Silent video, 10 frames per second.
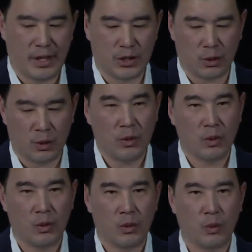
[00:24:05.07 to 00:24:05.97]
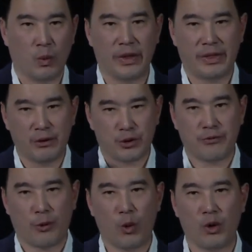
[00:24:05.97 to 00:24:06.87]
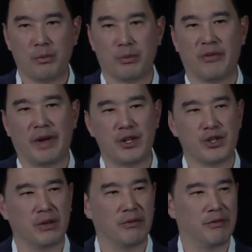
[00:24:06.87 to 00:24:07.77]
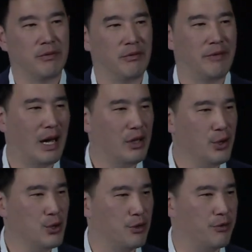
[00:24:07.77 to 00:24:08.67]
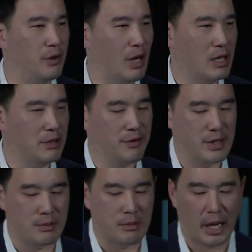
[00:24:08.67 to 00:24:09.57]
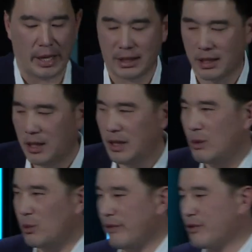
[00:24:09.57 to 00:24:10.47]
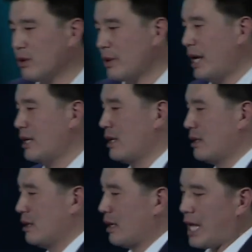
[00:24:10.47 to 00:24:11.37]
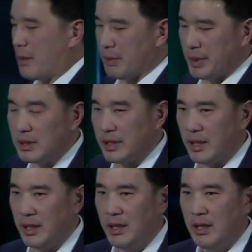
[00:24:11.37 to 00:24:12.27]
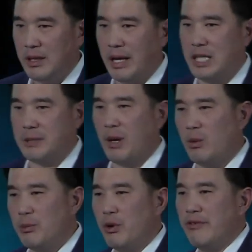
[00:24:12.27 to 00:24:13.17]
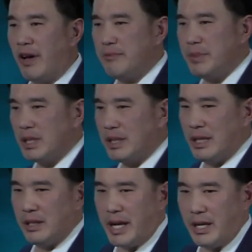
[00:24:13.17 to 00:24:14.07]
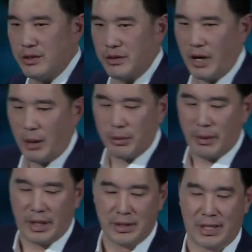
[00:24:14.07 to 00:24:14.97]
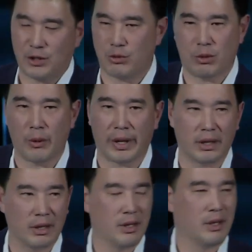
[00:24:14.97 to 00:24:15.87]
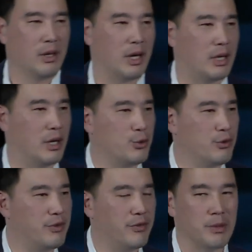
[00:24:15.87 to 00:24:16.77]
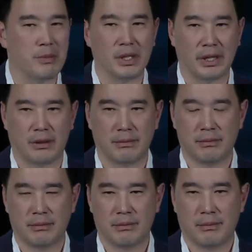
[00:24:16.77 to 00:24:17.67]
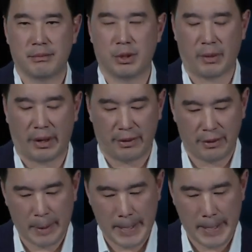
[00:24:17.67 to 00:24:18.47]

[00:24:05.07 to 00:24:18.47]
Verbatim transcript: And so with those four prevention values or philosophies in mind, we've created a capability that has about one point five billion indicators of compromise that's growing at one hundred fifty million per month.